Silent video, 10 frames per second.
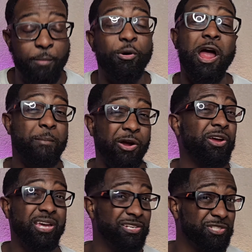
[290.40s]

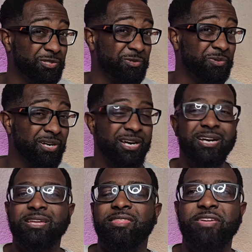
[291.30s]
primary issue
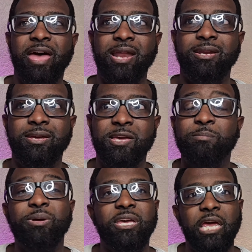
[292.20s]
that
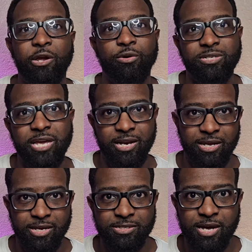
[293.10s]
can be
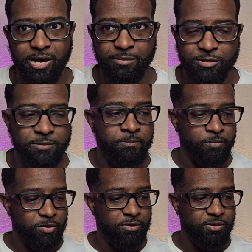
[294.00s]
irritating at times.
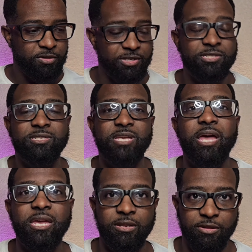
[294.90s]
The
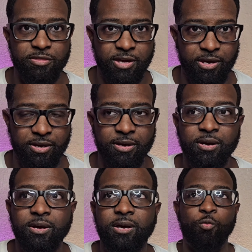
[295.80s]
second thing
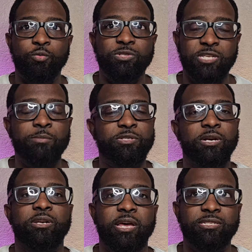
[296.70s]

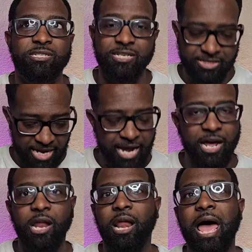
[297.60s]
Samsung Dex does not
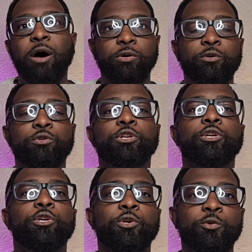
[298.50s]
allow you to
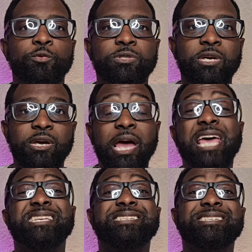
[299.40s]
use
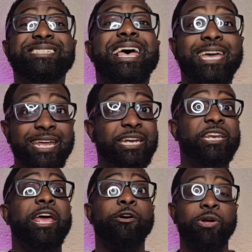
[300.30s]
a
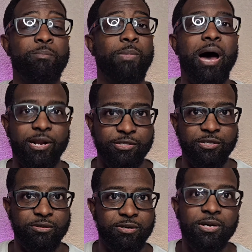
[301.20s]
secondary
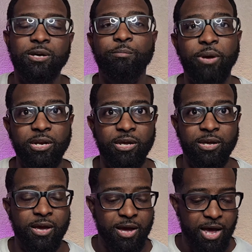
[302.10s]
monitor,
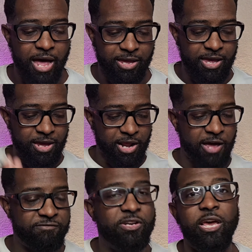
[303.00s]
meaning I can't have